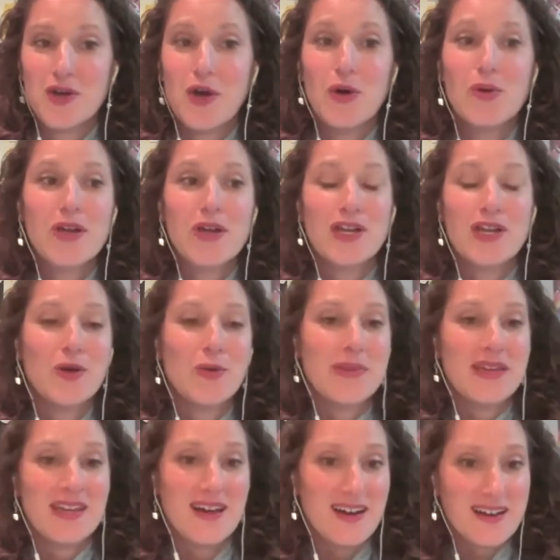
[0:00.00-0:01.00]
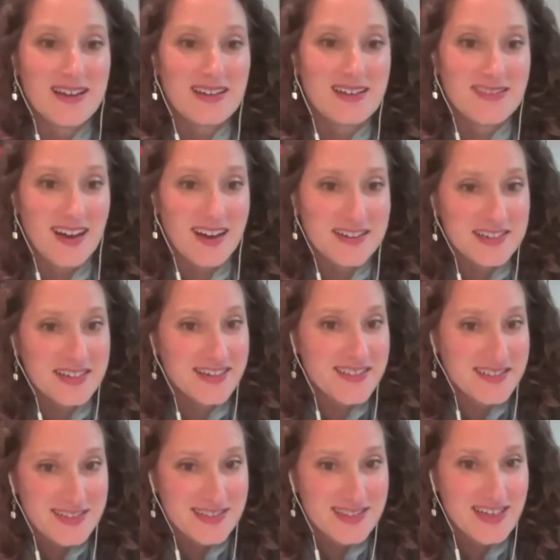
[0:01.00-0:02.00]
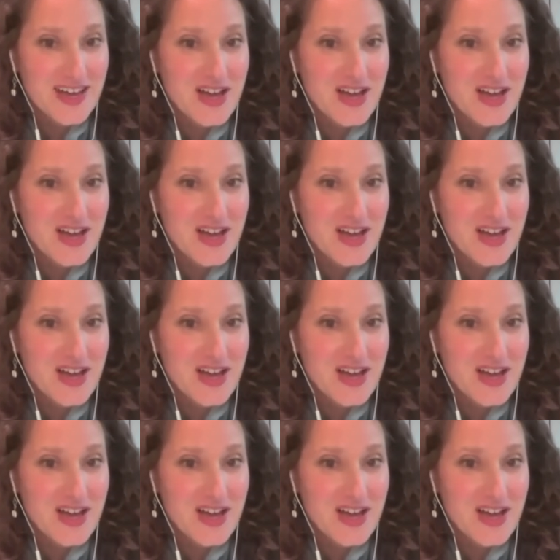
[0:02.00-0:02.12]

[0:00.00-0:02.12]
okonomiyaki latkes.